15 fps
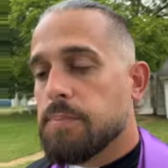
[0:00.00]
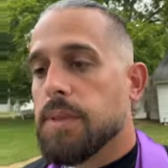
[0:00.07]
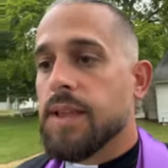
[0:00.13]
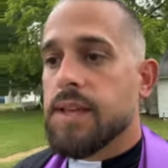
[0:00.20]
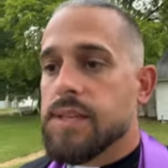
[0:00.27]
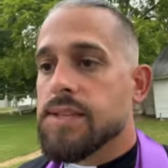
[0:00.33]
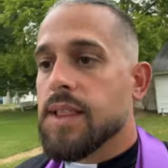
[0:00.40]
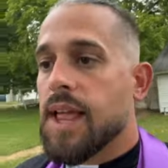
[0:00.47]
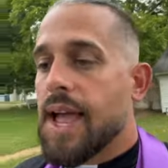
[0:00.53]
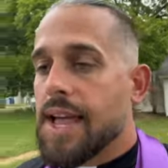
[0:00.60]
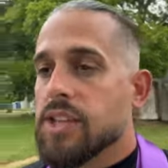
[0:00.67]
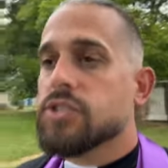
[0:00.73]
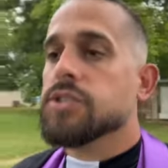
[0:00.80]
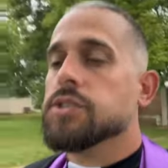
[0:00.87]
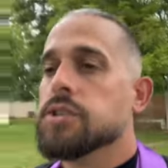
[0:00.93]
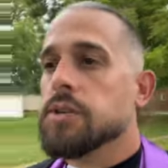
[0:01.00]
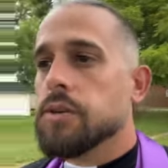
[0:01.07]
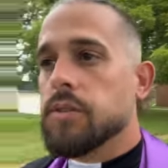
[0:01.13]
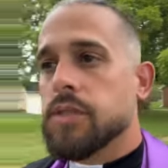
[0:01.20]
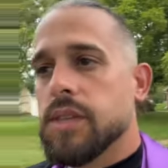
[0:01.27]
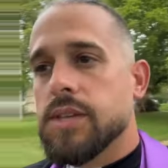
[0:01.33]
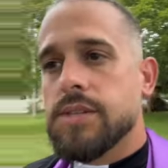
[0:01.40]
place last year,
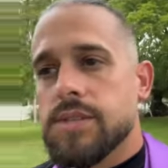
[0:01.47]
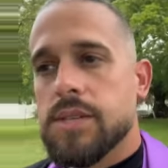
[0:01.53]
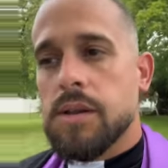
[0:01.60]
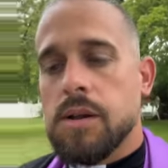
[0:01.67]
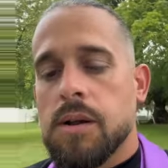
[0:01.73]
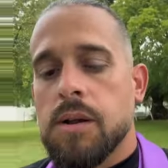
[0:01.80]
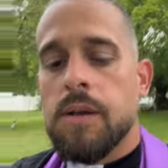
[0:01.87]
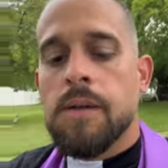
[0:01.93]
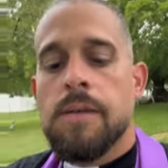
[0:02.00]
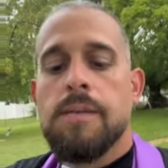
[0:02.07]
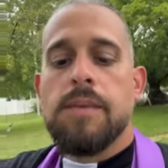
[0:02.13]
this year